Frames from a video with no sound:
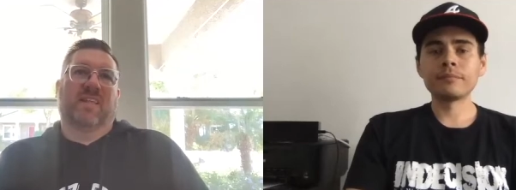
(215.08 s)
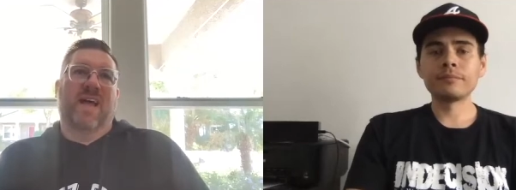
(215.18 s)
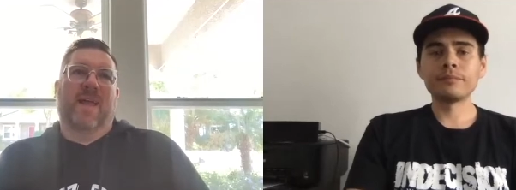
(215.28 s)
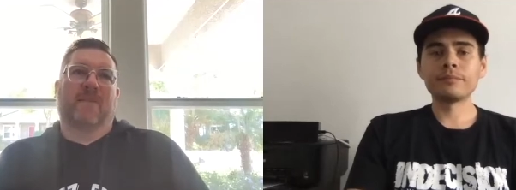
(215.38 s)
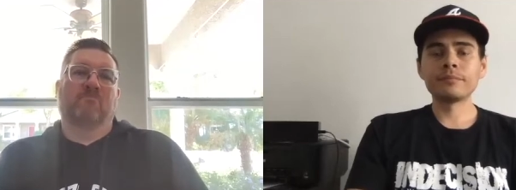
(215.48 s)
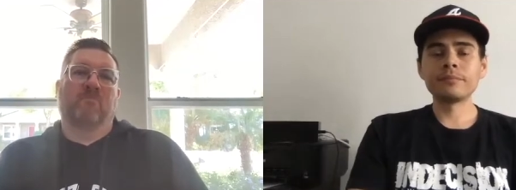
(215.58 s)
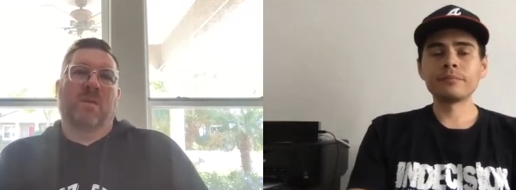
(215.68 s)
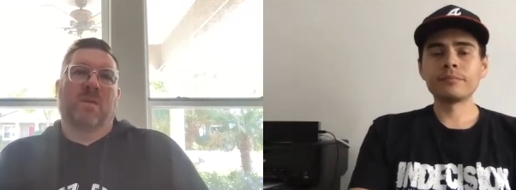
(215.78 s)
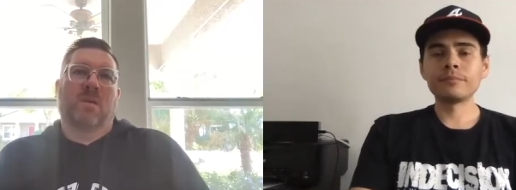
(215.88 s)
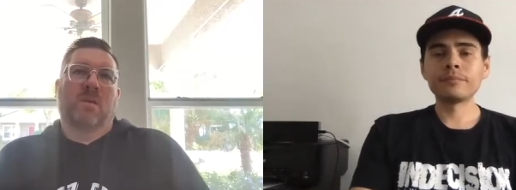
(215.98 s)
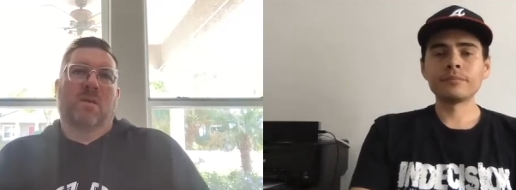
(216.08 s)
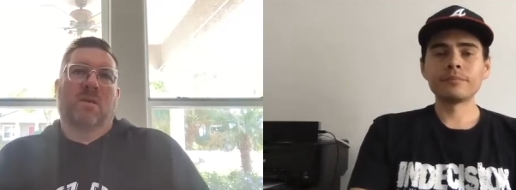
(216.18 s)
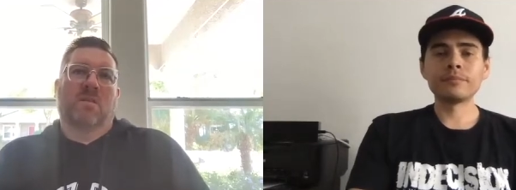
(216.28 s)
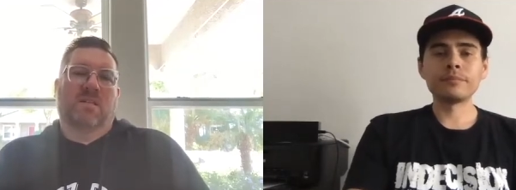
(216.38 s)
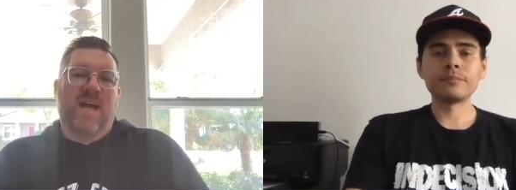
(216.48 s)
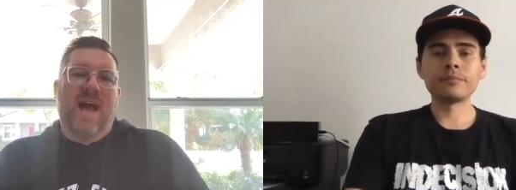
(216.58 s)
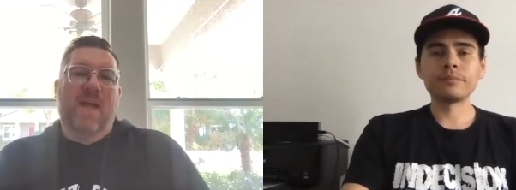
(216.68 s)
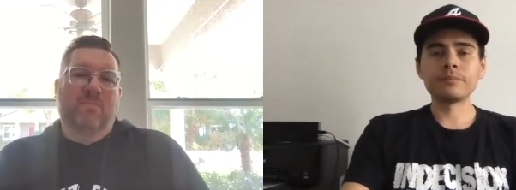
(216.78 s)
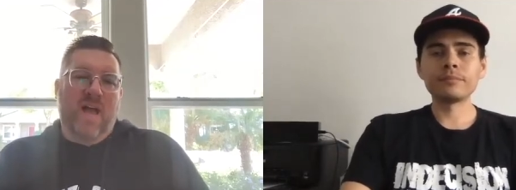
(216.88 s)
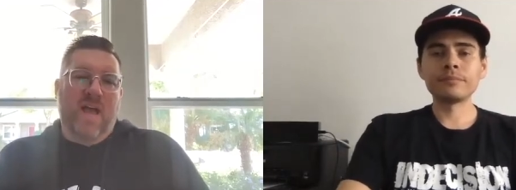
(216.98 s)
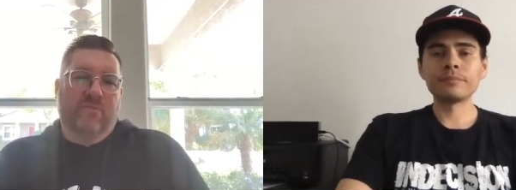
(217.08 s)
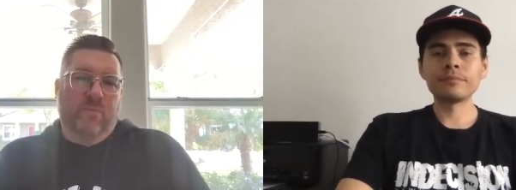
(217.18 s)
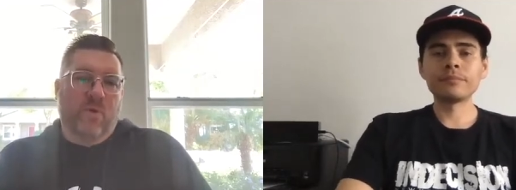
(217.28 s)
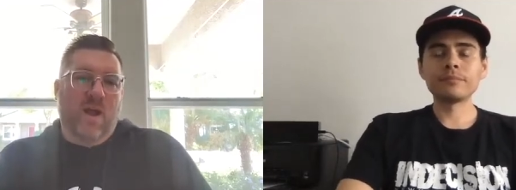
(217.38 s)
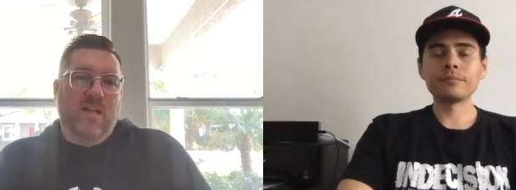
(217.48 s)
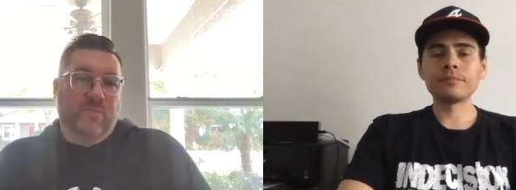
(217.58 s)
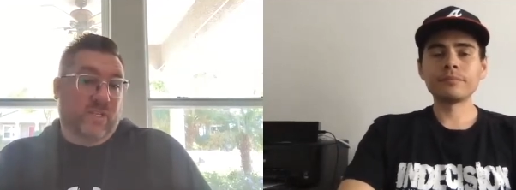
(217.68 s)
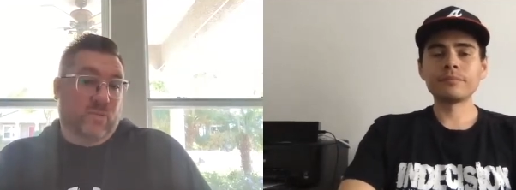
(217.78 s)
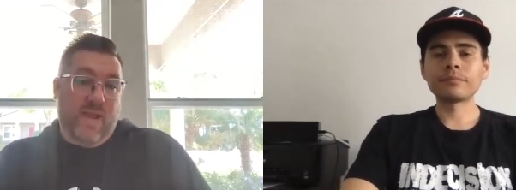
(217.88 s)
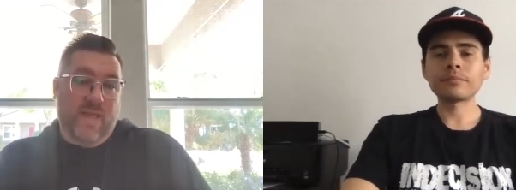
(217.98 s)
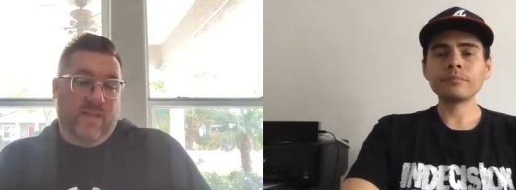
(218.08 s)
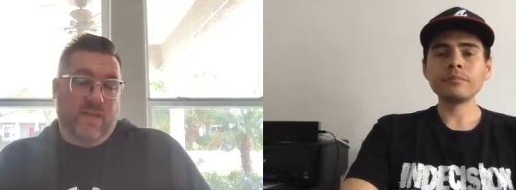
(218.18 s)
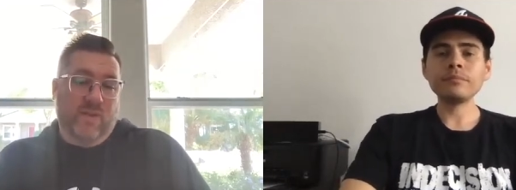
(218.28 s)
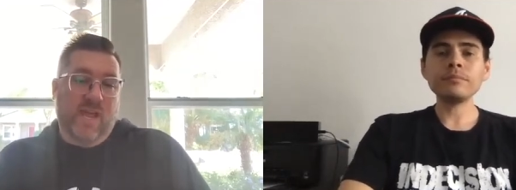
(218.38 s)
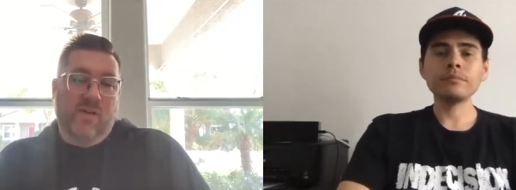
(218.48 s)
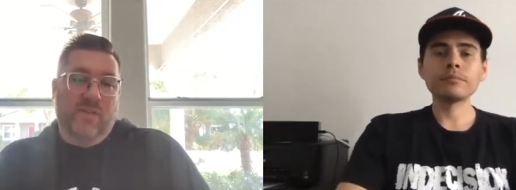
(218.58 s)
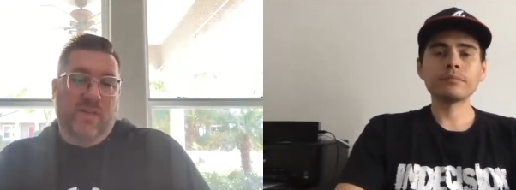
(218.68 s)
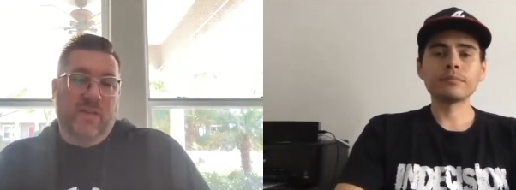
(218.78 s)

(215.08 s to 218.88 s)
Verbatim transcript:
Speaker 1: like the timeline for prospects, right? Like you nailed it.